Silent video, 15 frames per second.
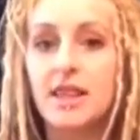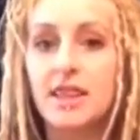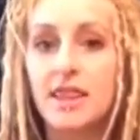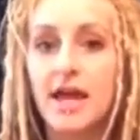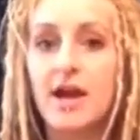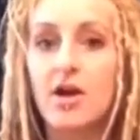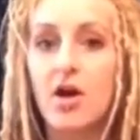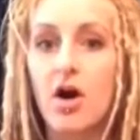
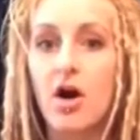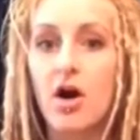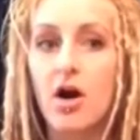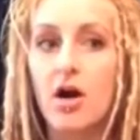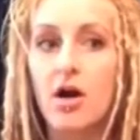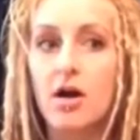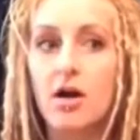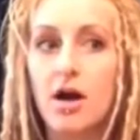there
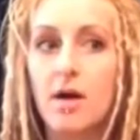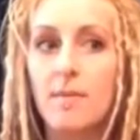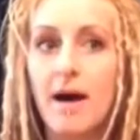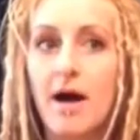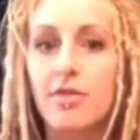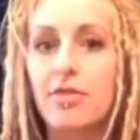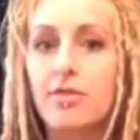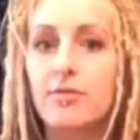are
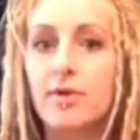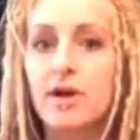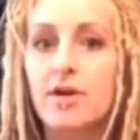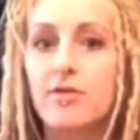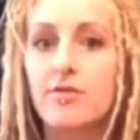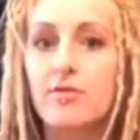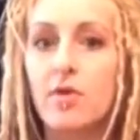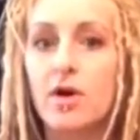about 3
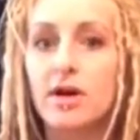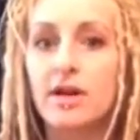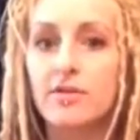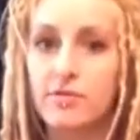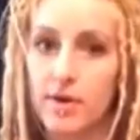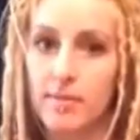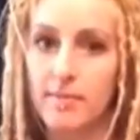or 4 different